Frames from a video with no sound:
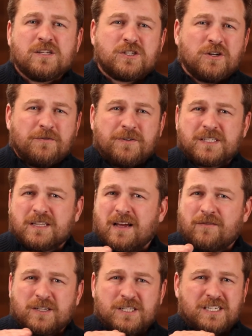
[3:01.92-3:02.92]
surface
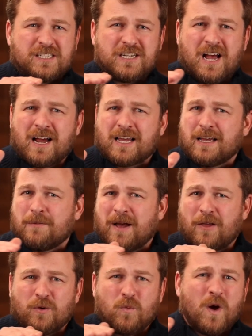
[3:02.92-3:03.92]
level is just talking
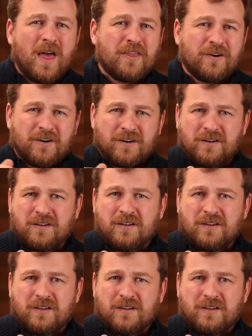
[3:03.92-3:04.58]
about the weather.